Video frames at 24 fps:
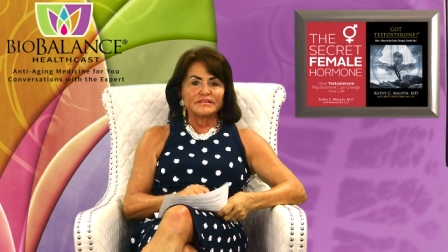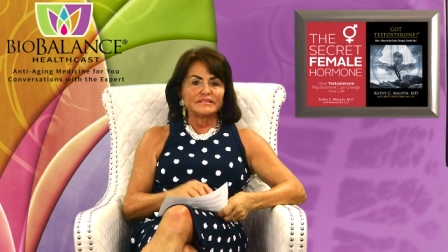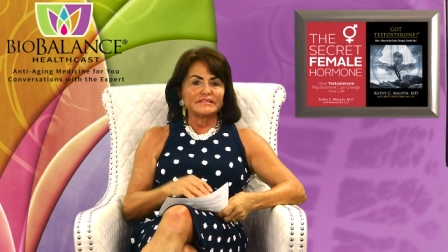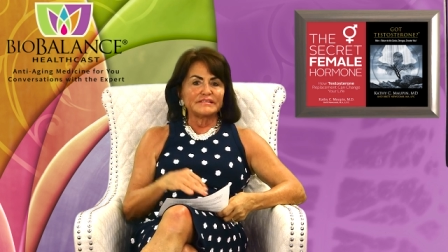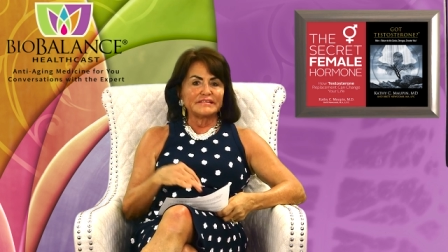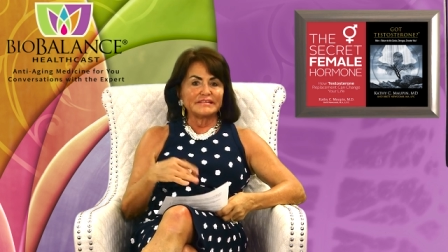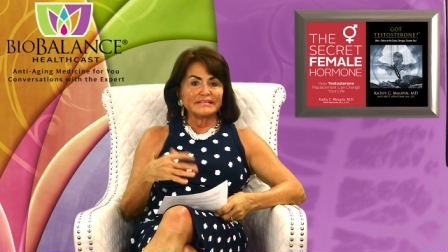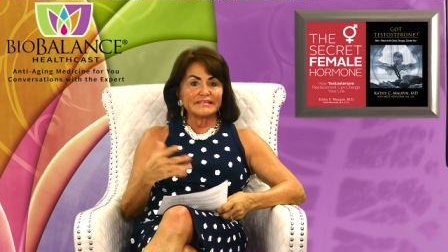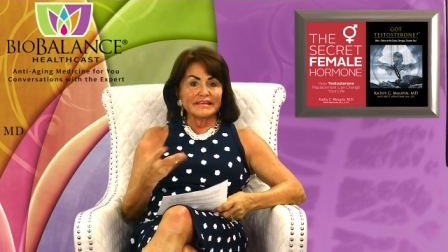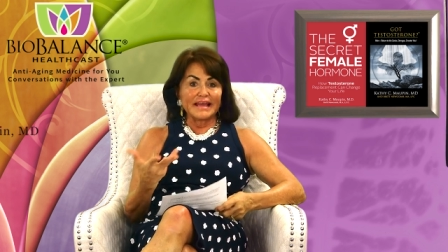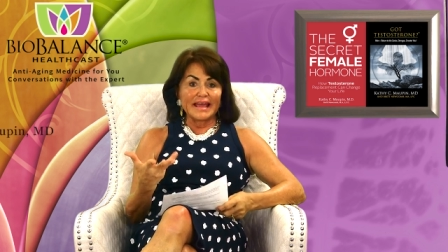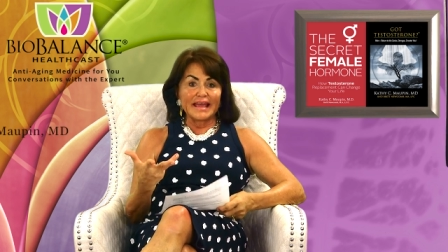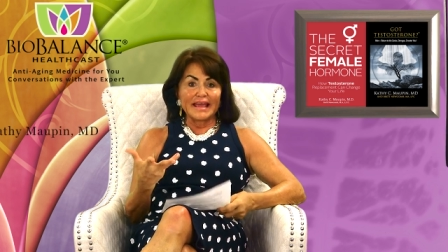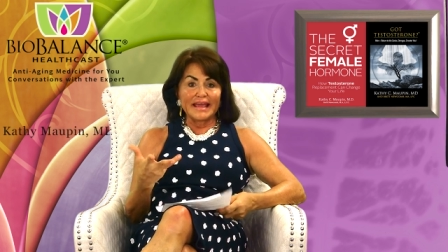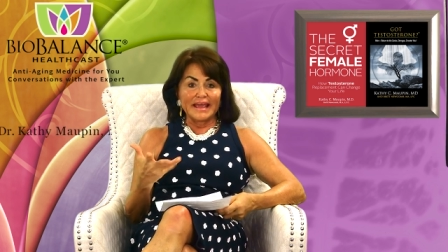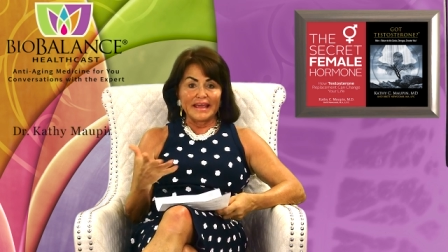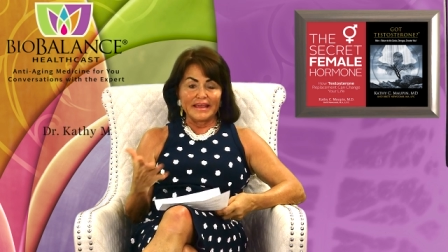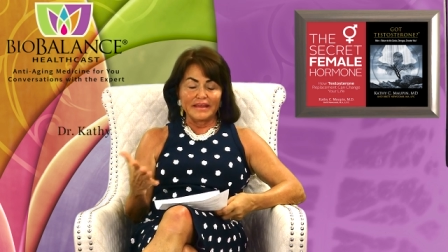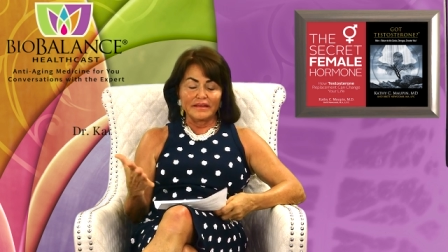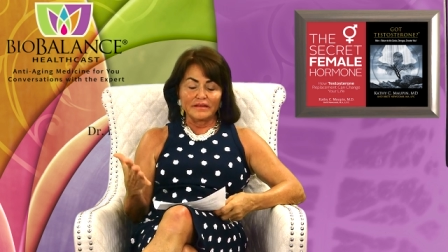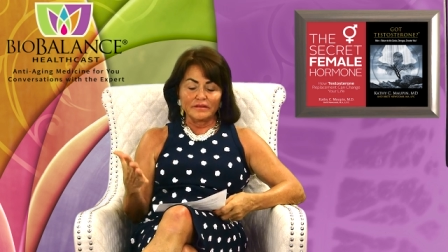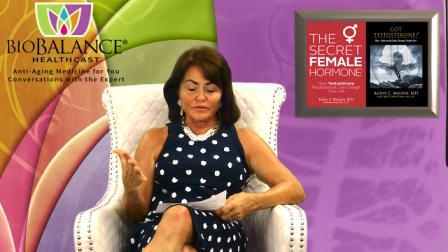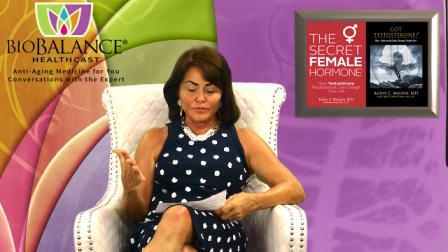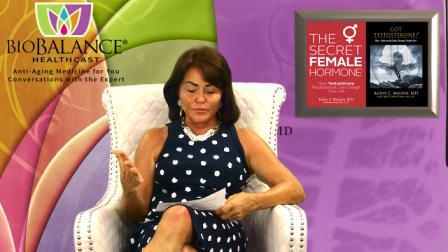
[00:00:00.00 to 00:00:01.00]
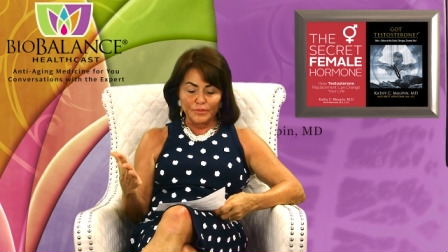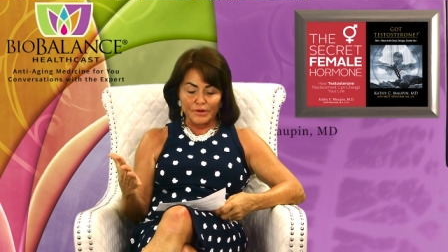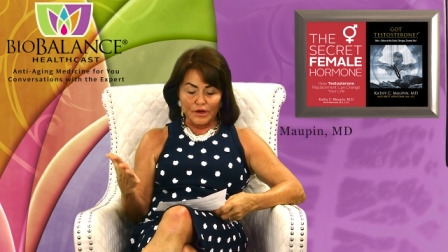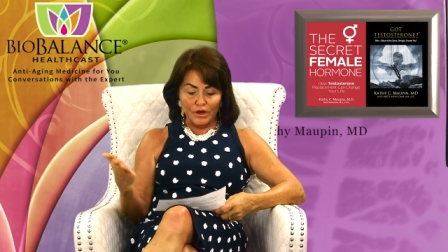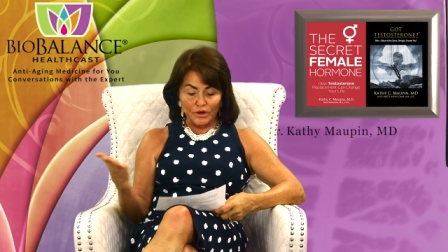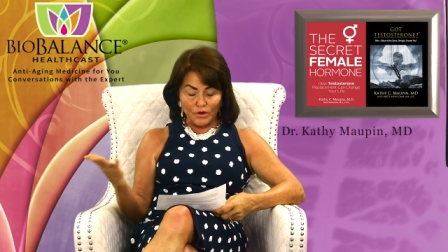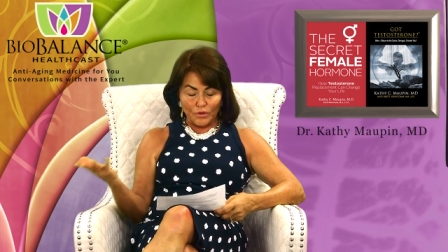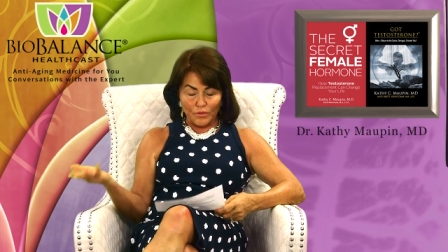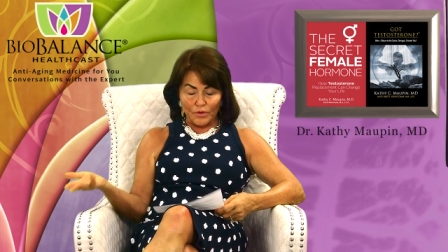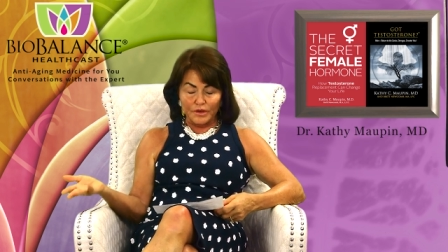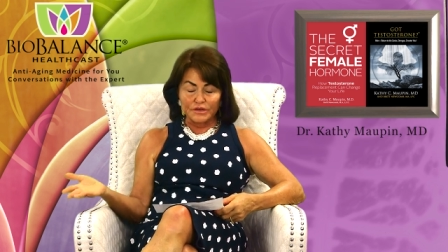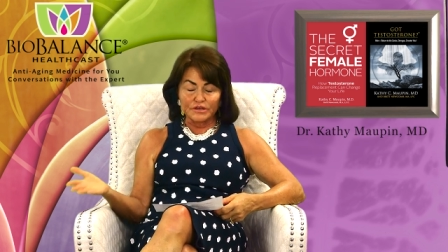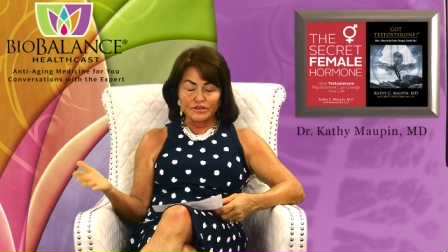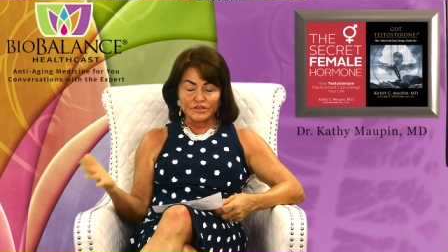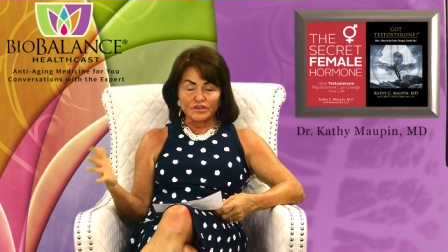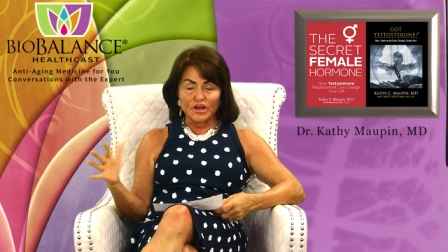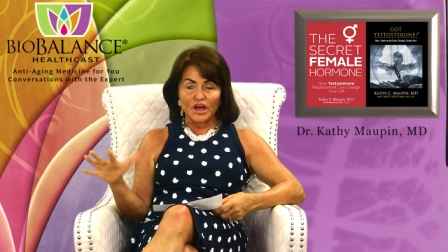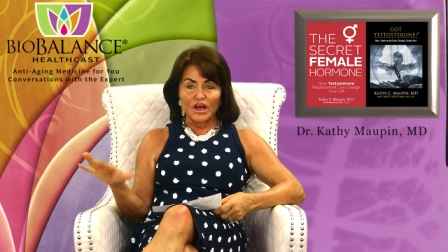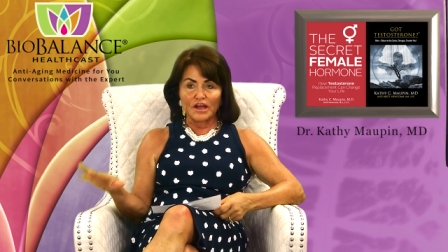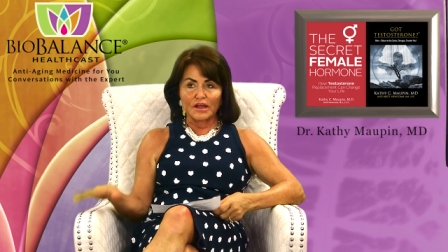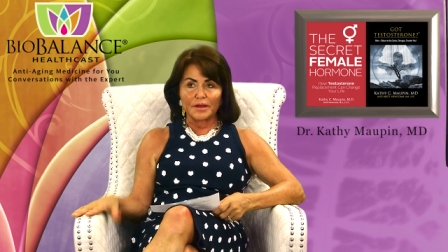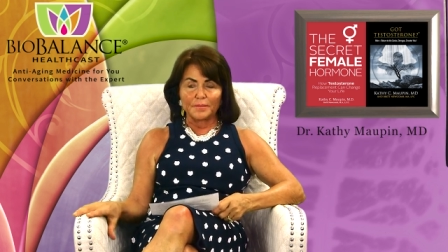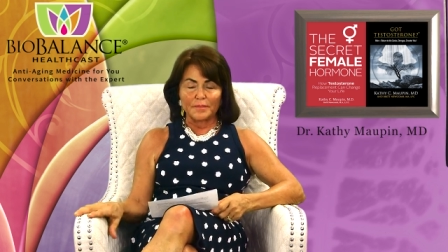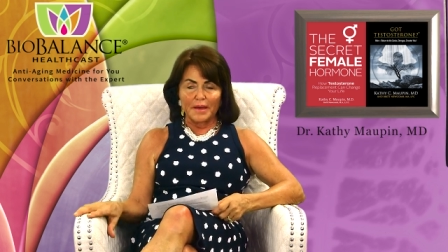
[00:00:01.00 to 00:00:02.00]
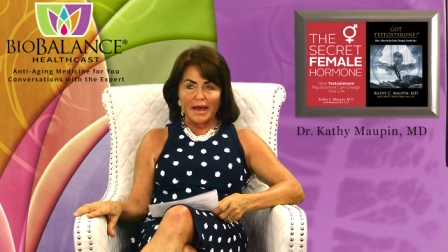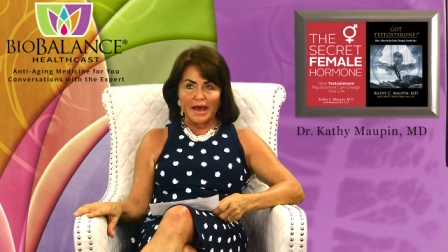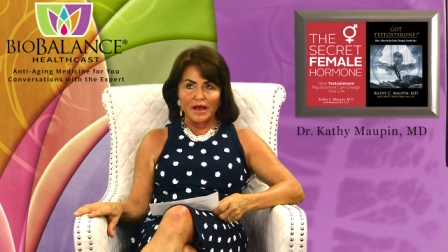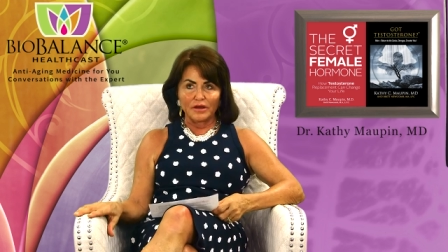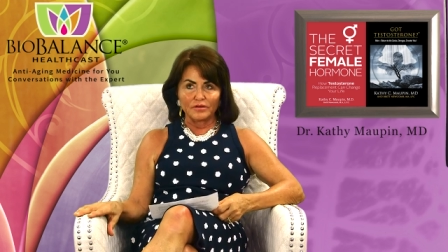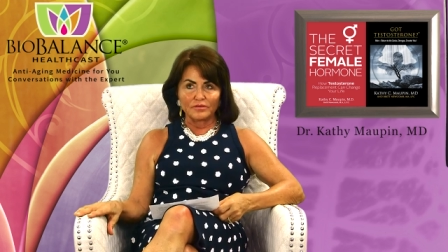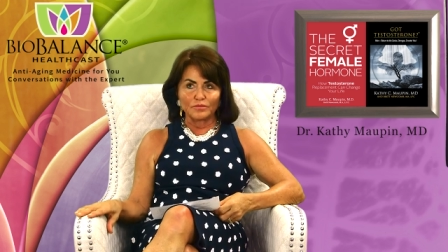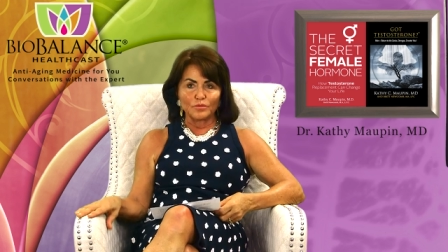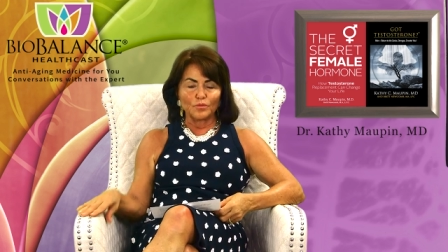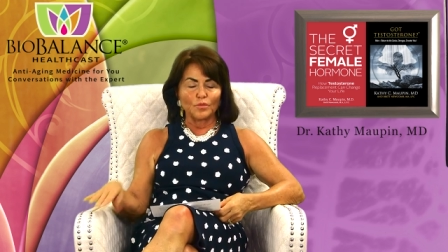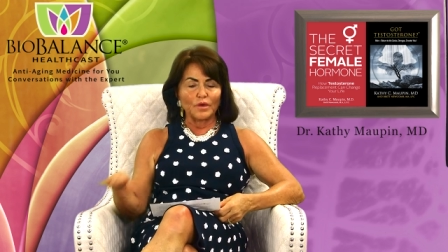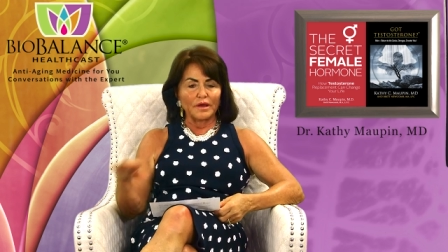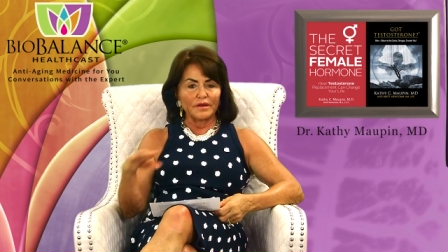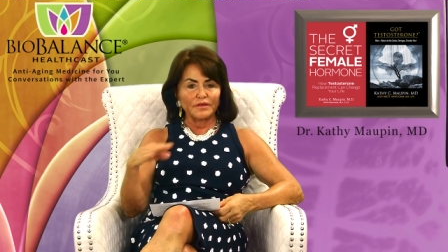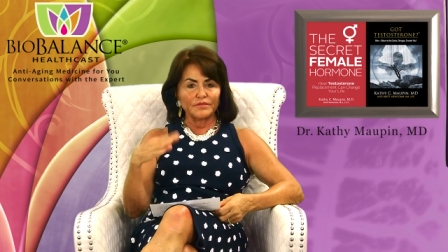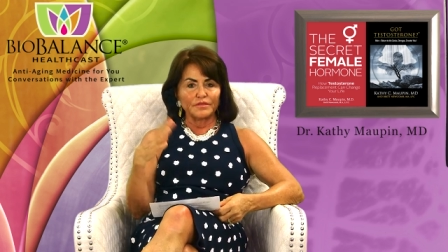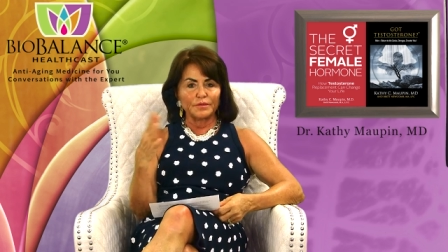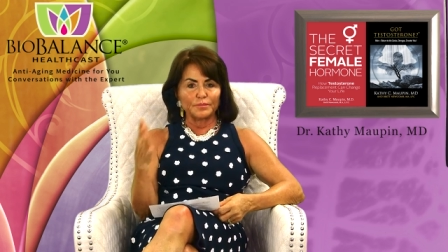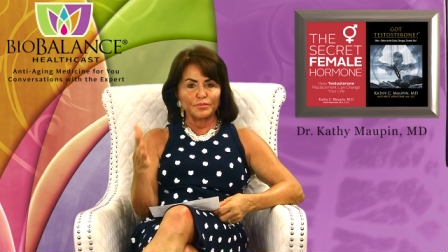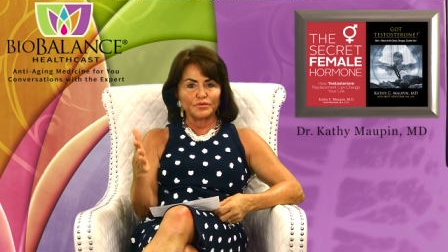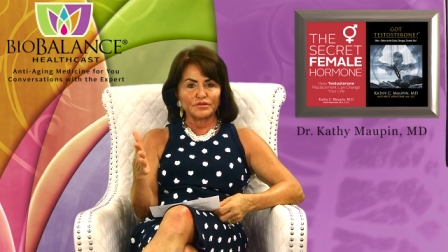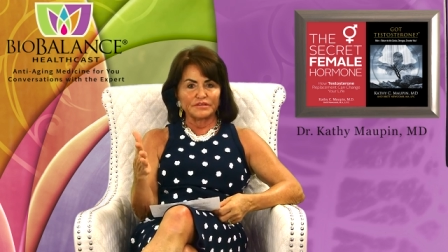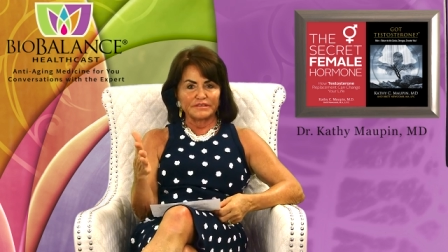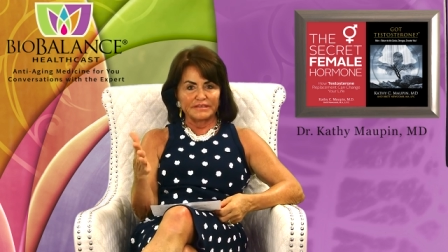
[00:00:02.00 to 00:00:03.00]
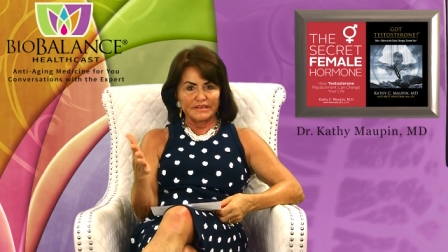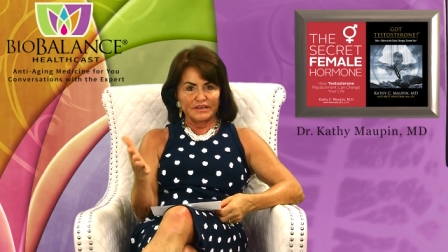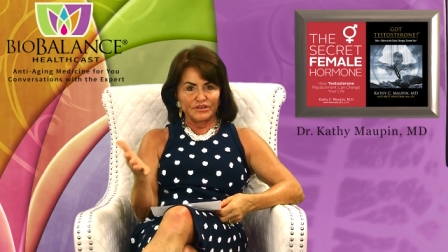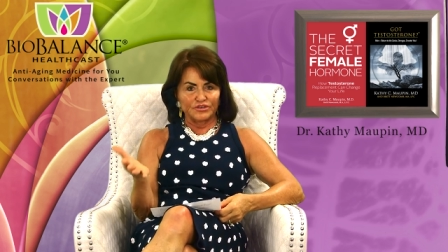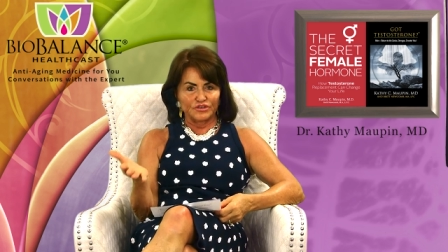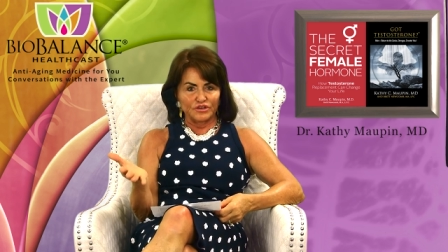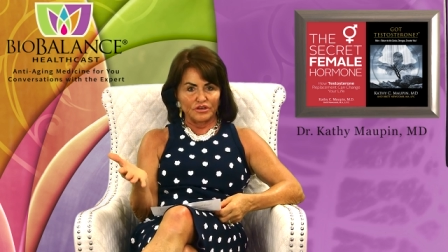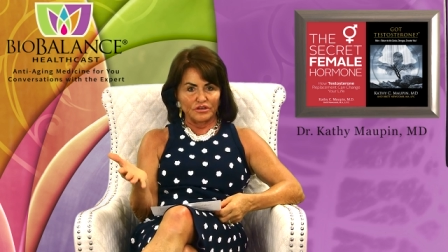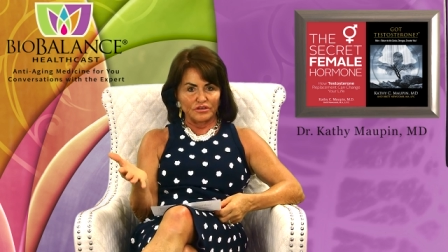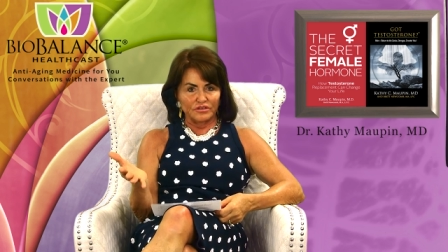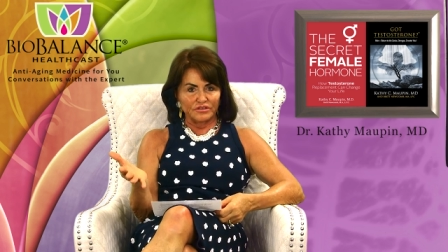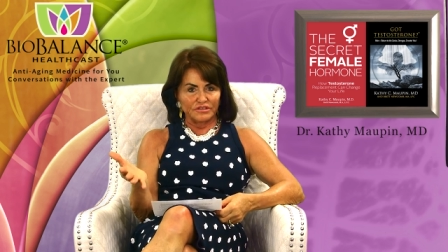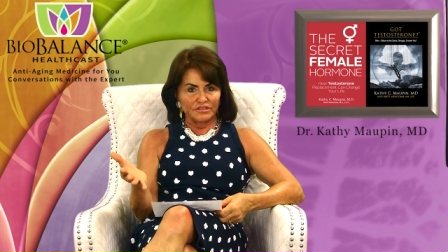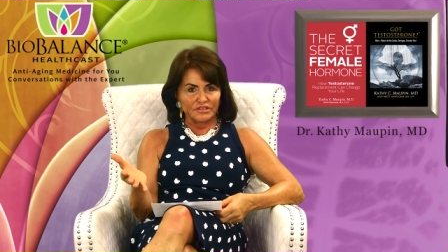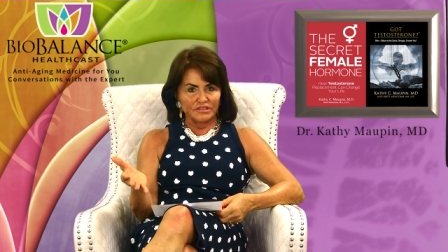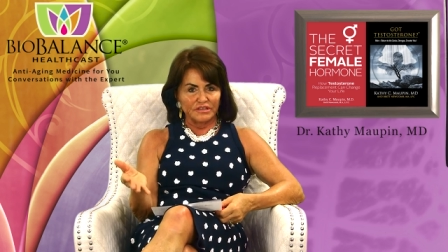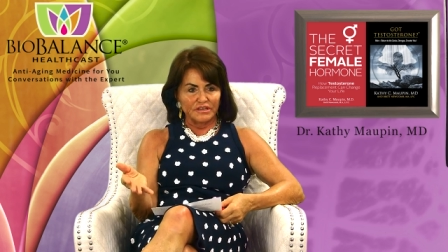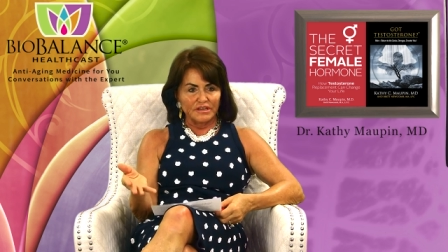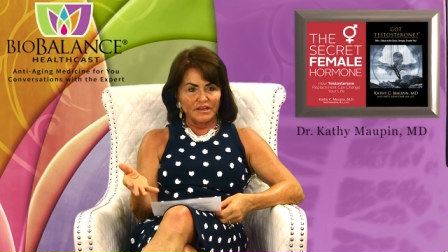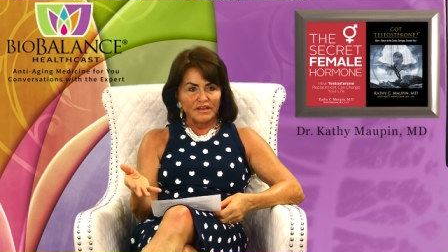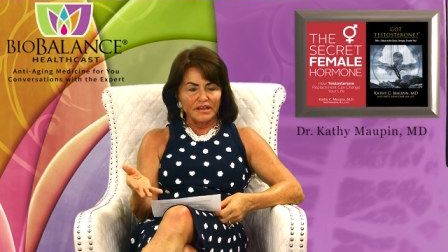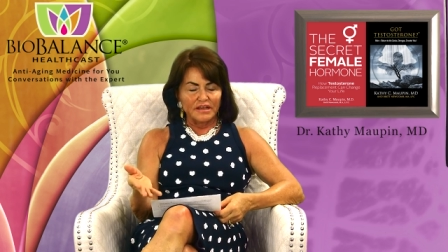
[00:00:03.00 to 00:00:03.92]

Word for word: Today, we are going to talk about one of the procedures